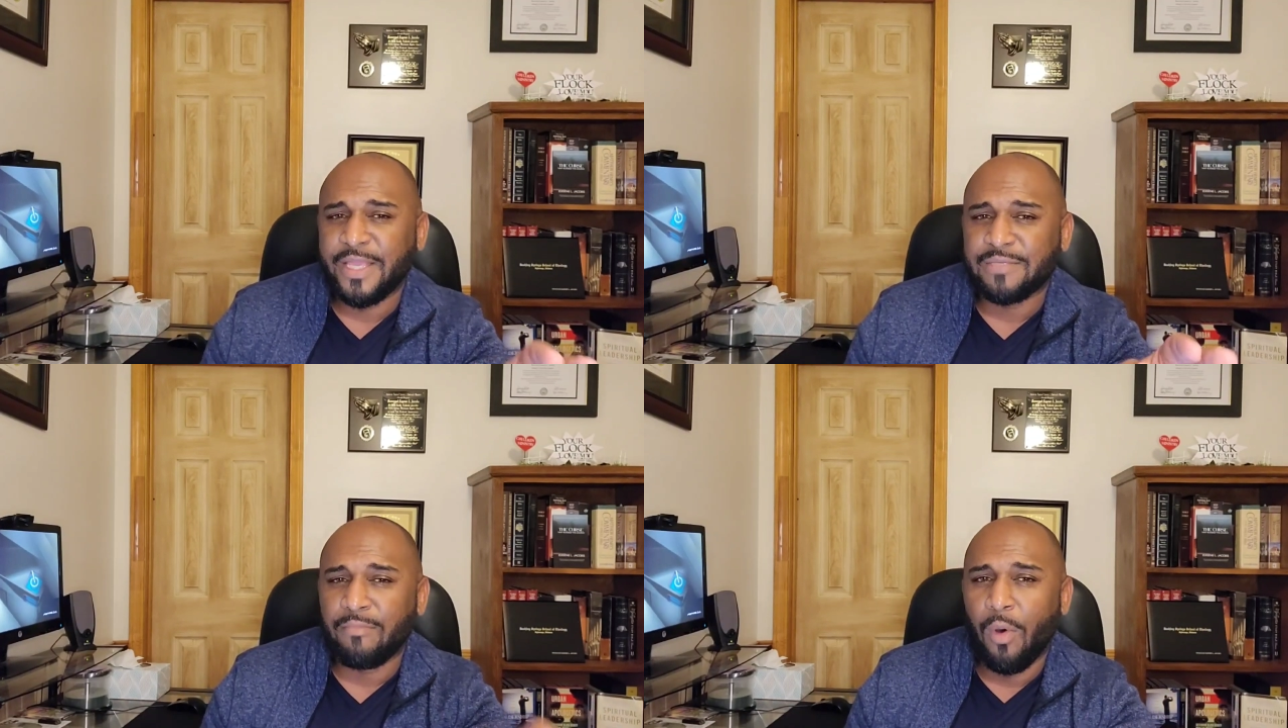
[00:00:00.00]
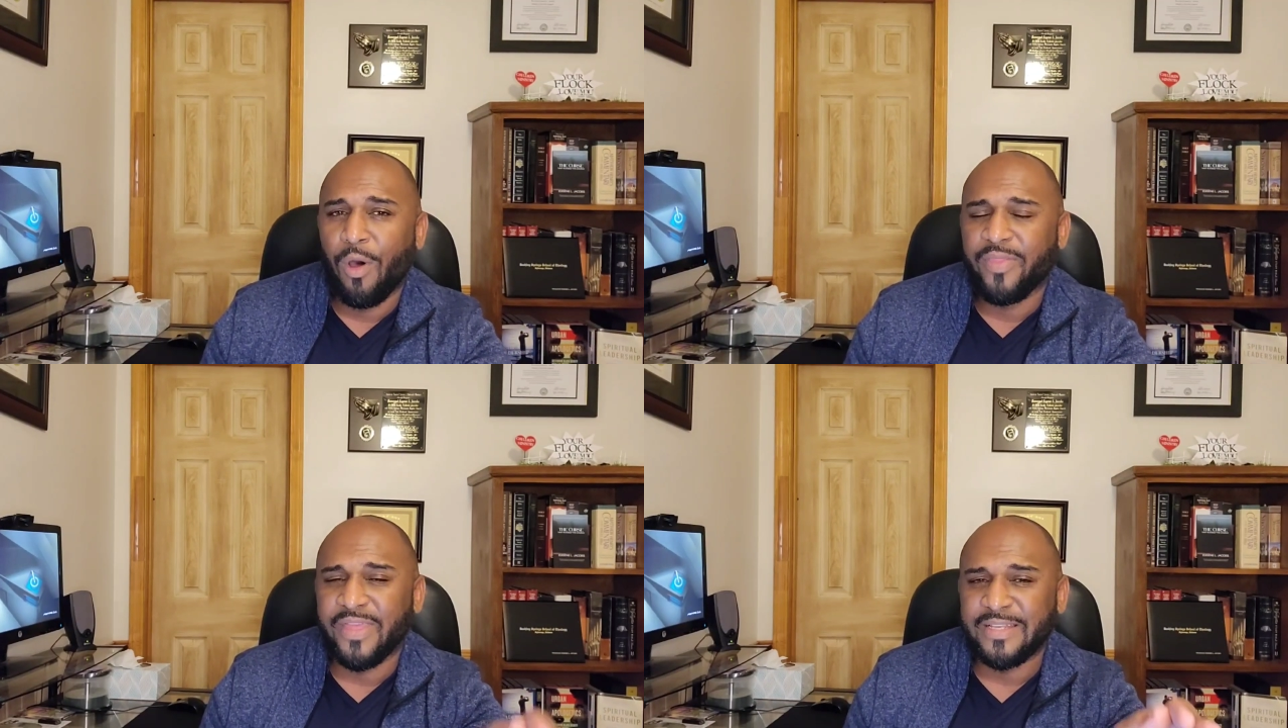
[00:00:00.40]
is
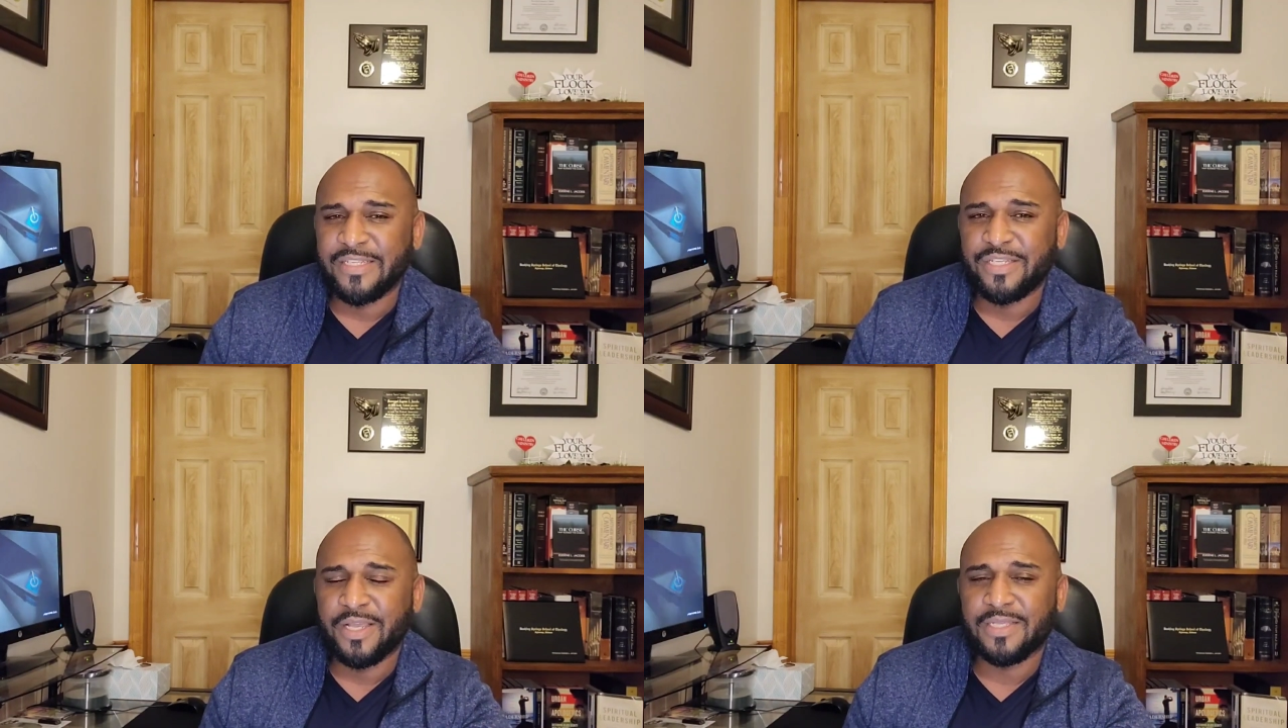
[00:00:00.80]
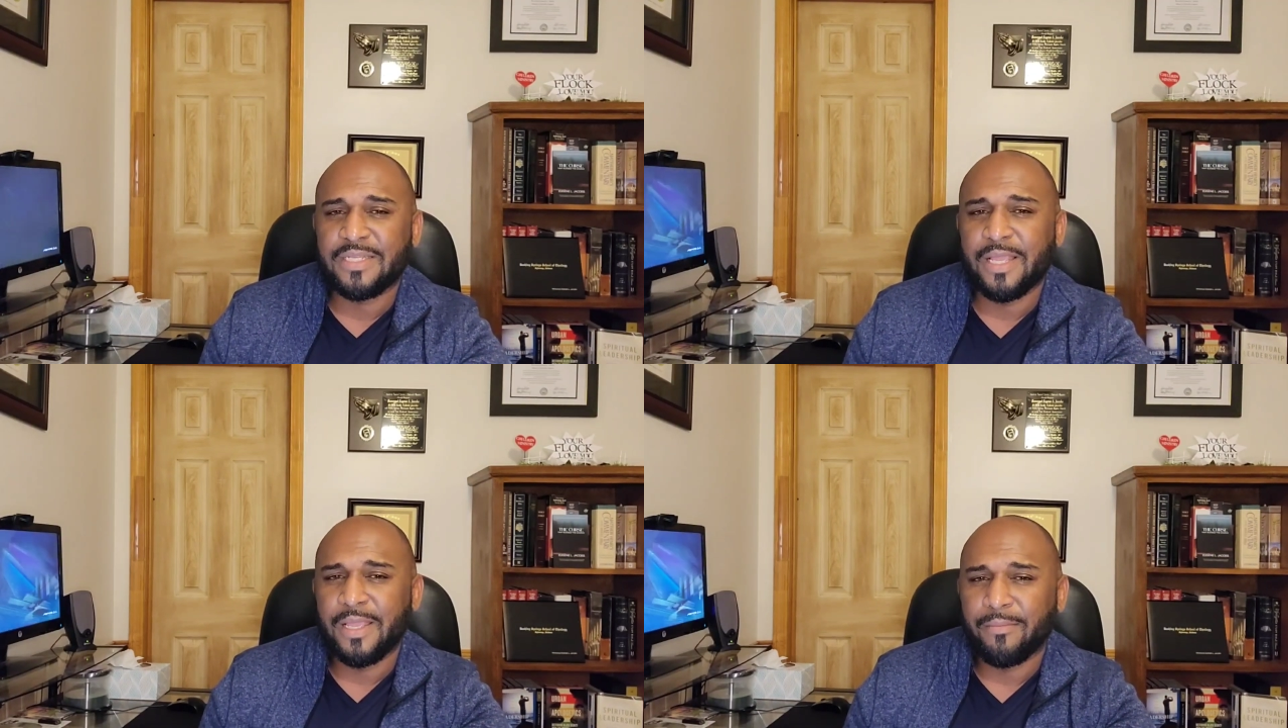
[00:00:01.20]
more than
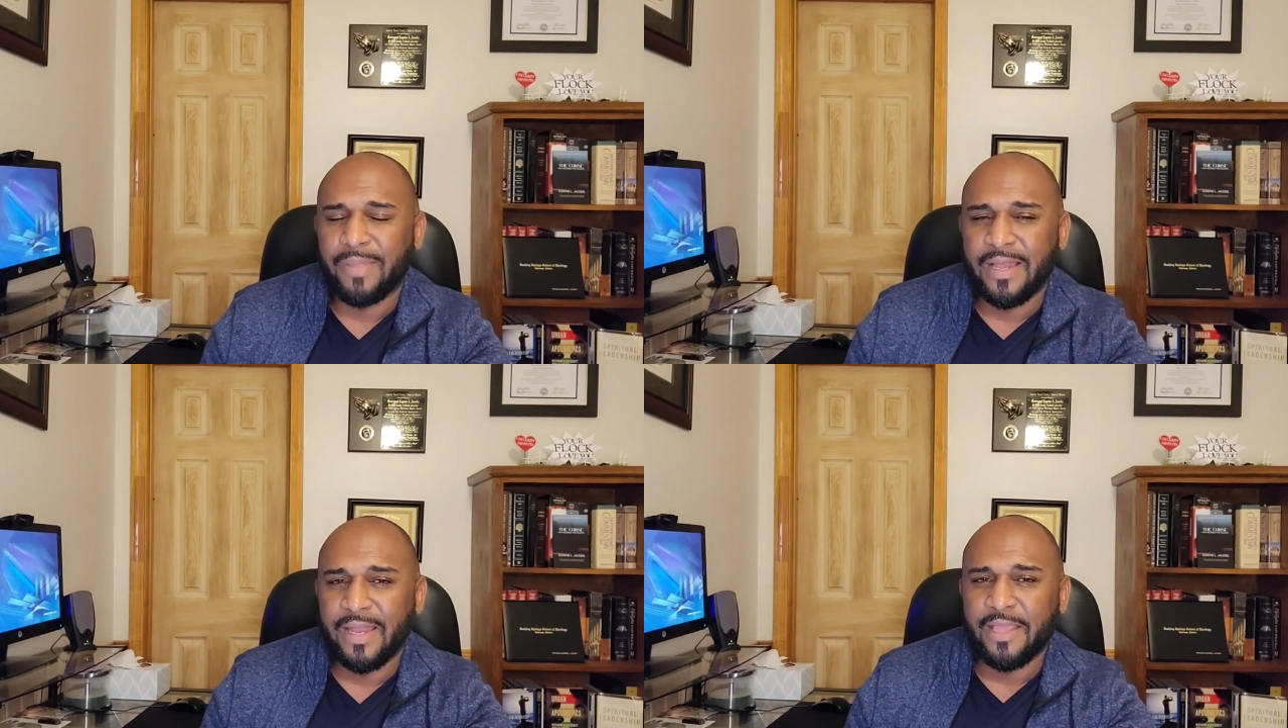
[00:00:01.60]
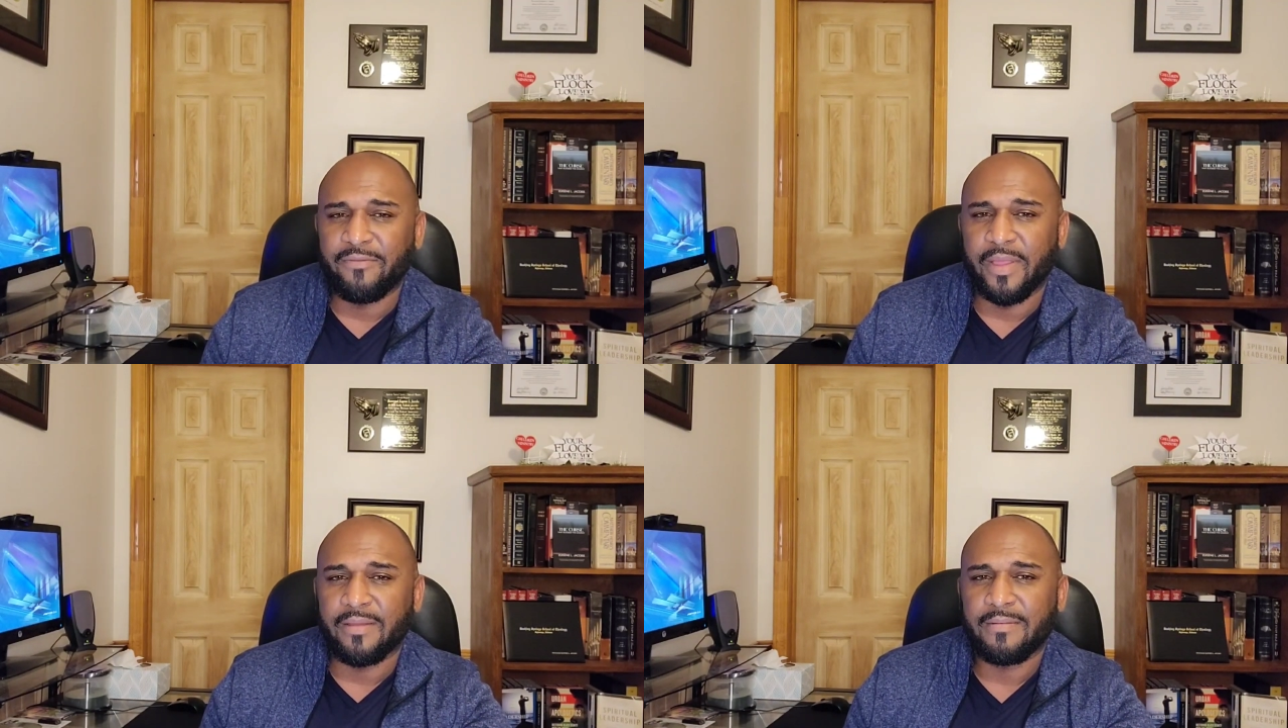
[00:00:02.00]
just
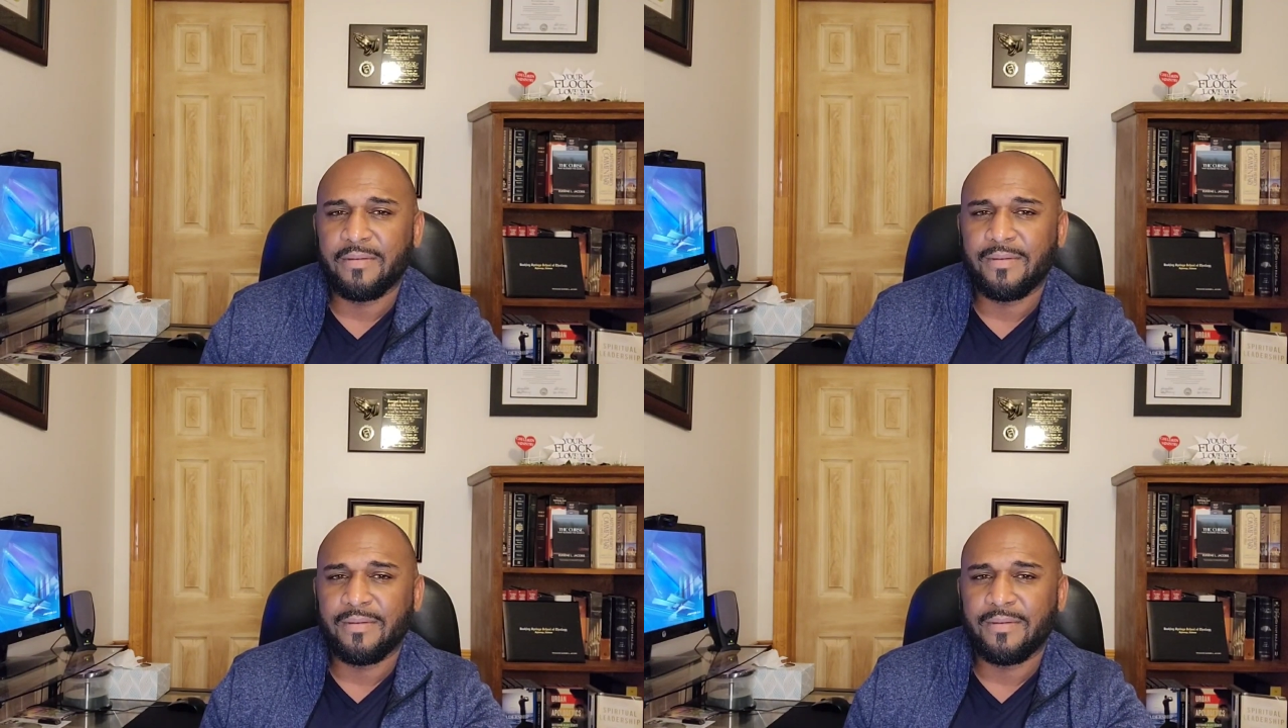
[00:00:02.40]
believing.